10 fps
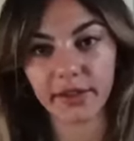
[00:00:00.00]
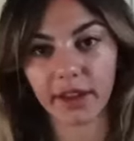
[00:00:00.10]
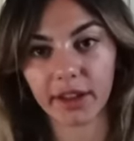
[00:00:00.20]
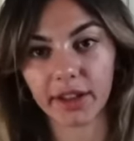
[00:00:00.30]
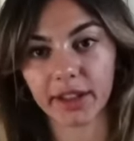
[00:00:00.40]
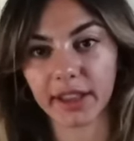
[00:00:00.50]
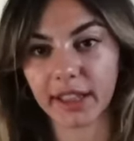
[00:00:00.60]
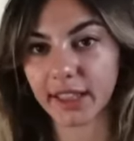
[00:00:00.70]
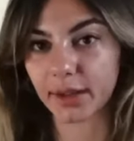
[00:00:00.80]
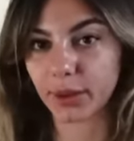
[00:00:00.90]
very early
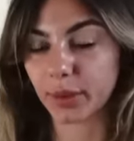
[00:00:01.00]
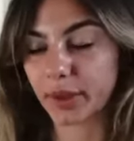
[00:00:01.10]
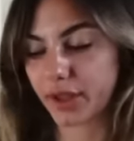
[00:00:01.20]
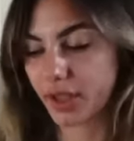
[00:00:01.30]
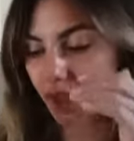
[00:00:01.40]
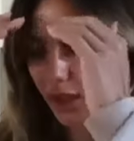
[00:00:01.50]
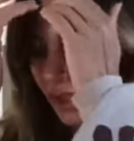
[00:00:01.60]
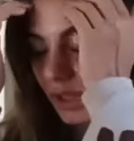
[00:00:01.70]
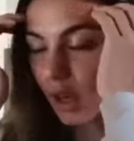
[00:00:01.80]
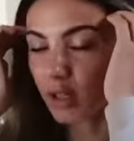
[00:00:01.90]
like an old person.
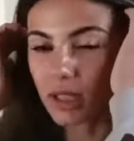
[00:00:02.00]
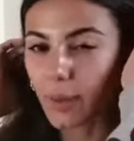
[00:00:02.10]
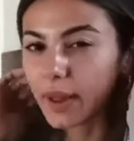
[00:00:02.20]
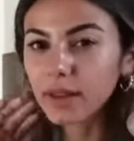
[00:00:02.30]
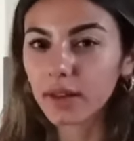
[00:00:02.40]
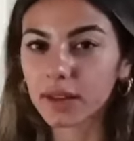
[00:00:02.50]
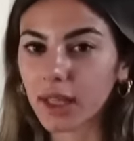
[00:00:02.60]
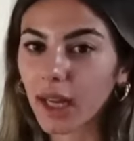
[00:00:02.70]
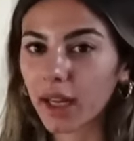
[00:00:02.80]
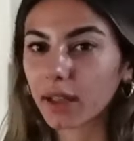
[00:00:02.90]
Honestly, depends on the
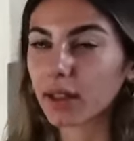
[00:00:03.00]
day.